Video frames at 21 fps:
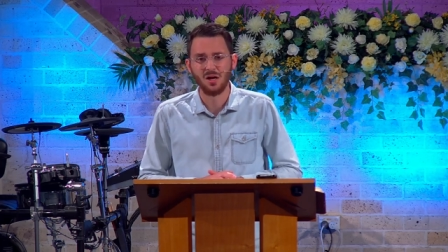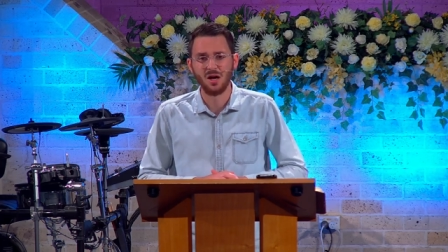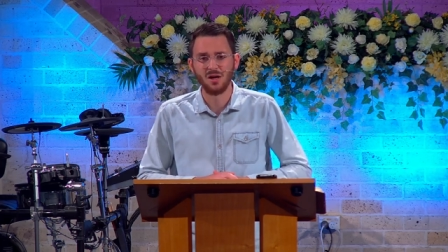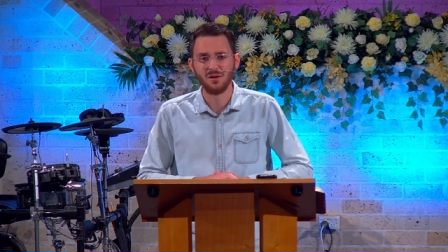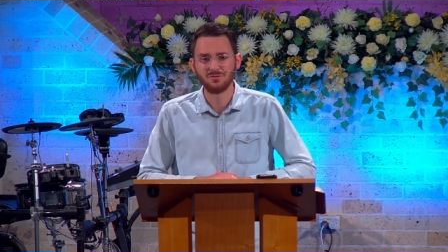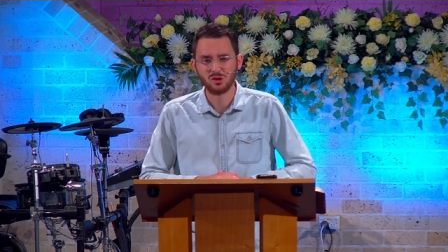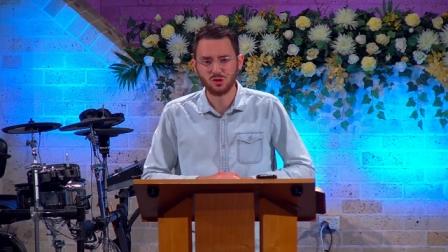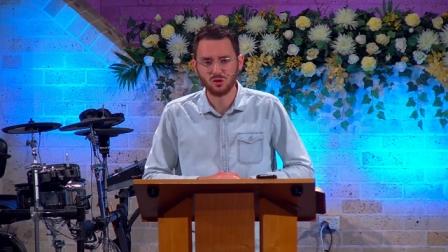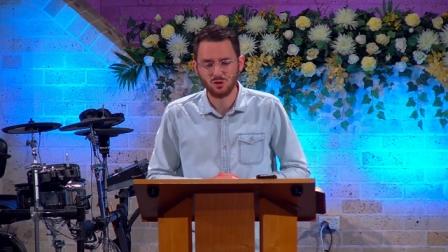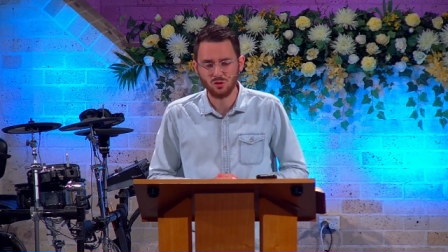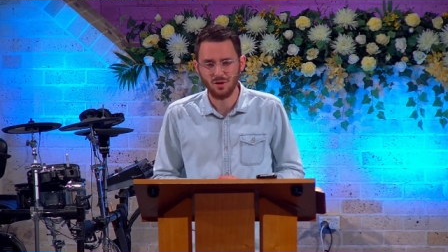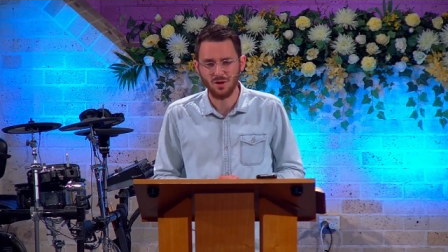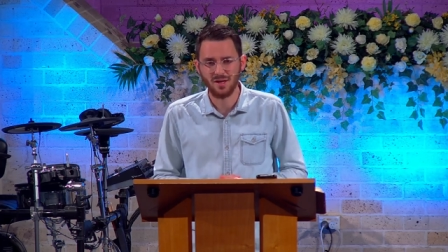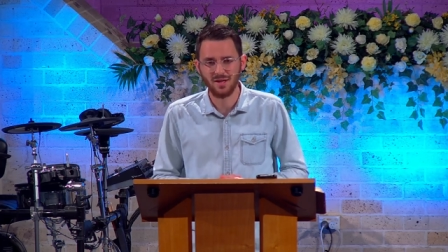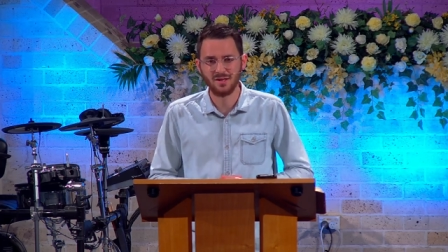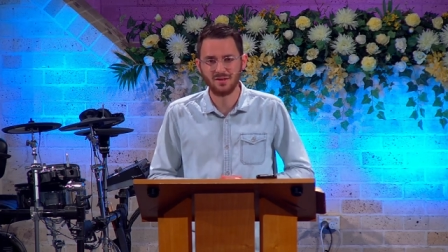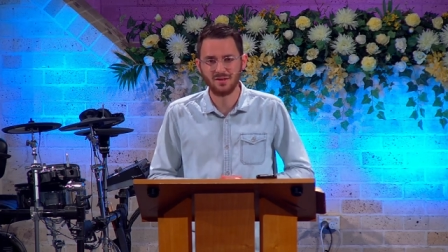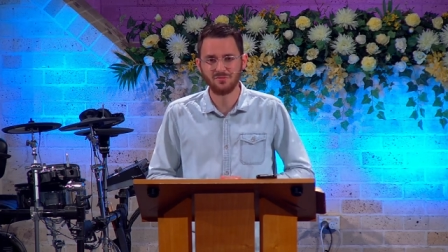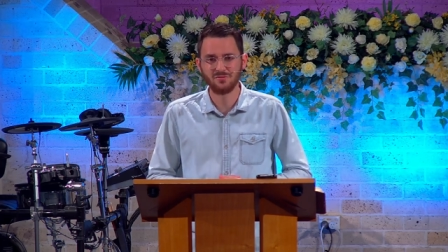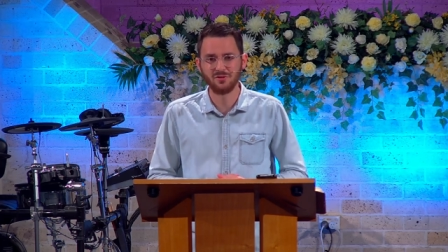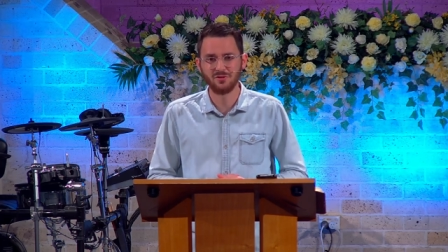of
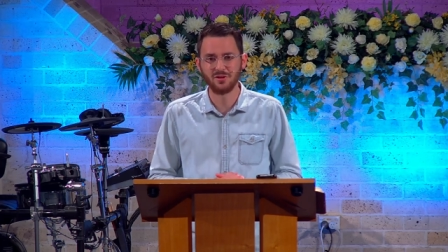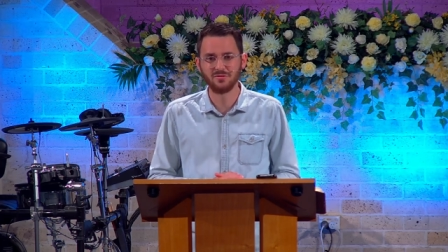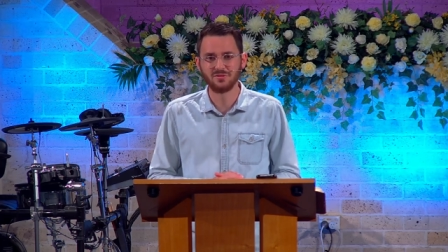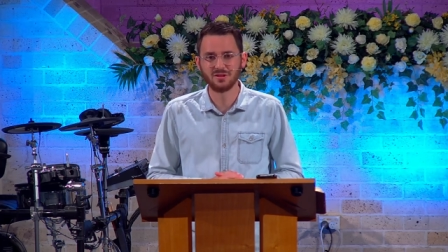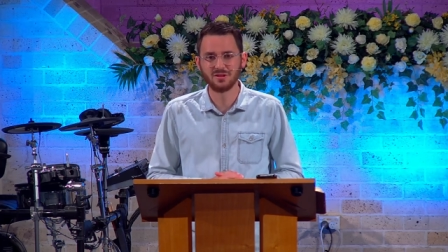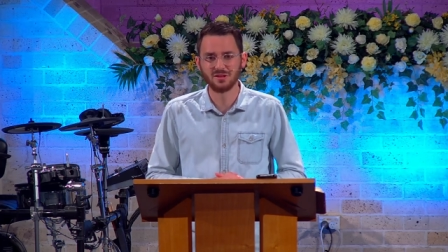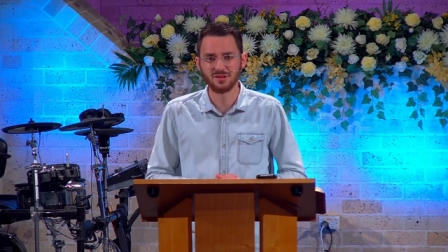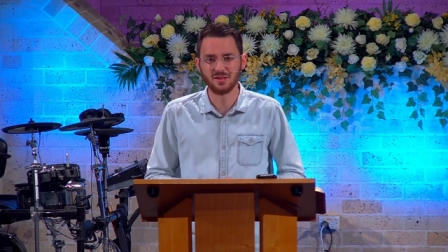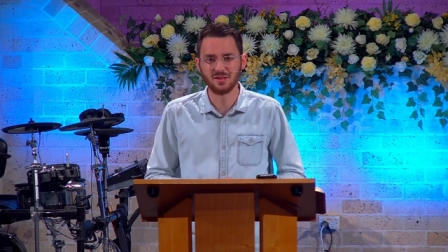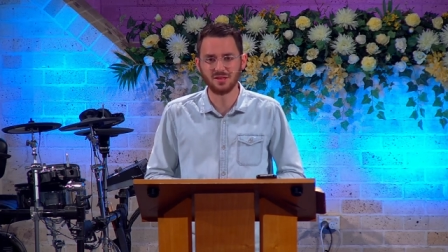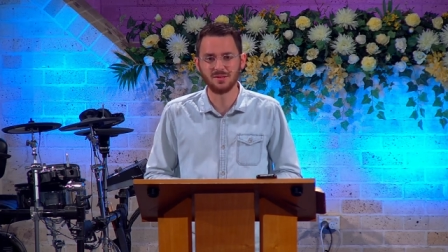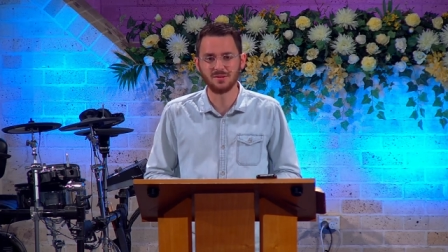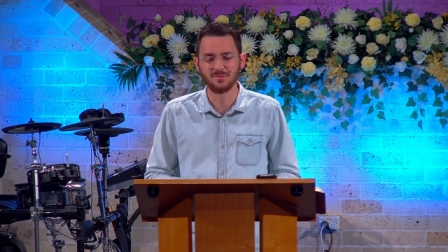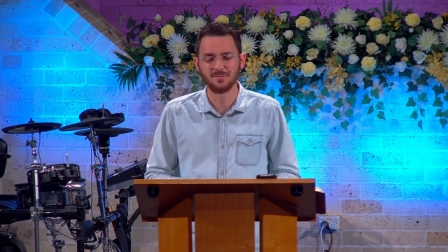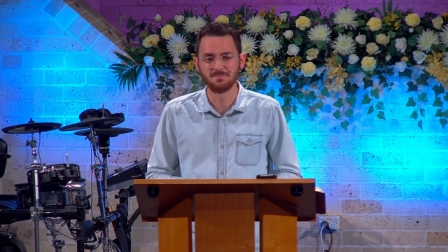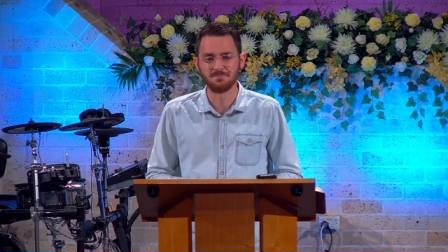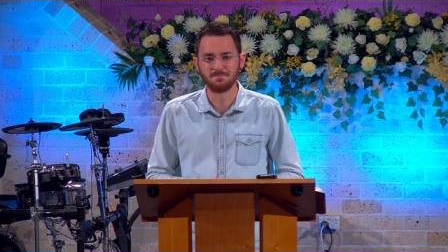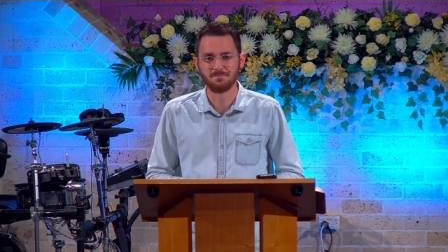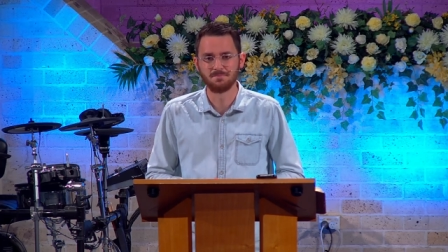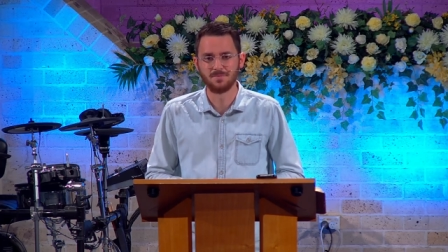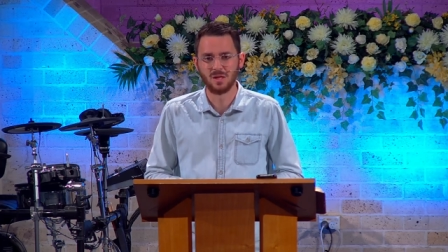triumph over sin.